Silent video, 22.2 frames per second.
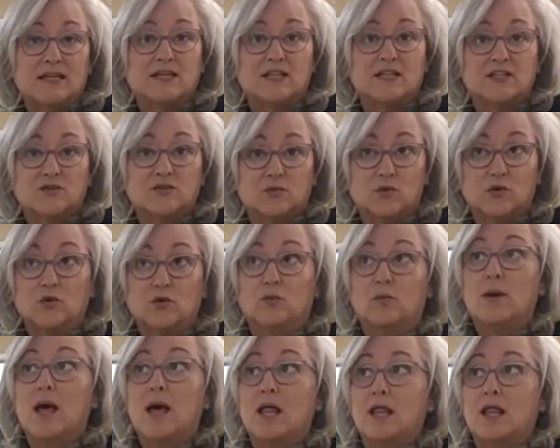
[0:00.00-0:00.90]
this
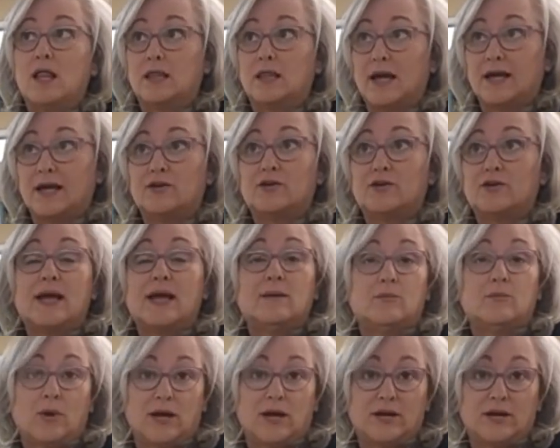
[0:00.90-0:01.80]
room lighter and
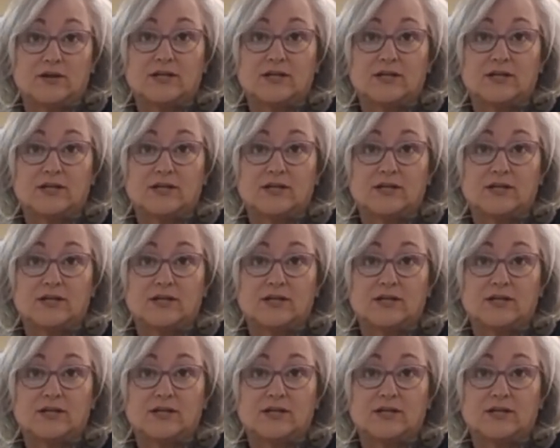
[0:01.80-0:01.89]
brighter,